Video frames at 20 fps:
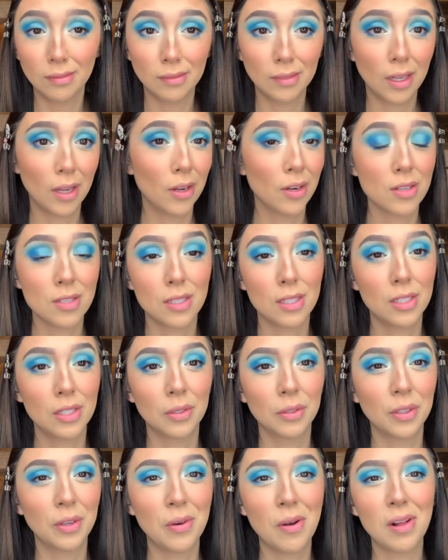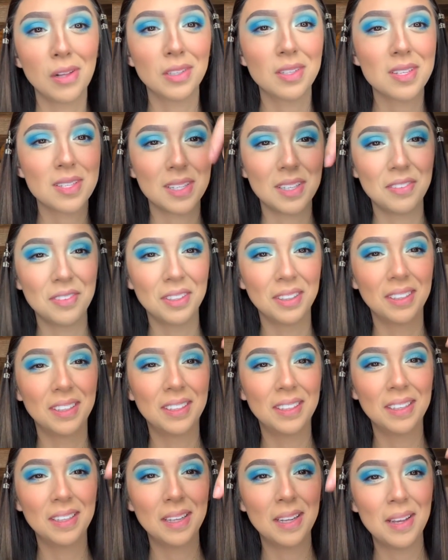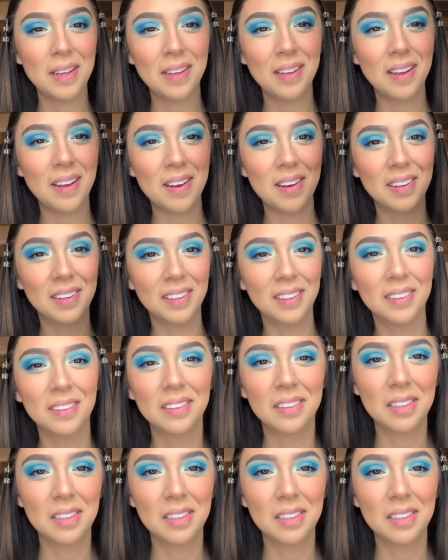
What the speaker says: I honestly don't know. I'll just leave it on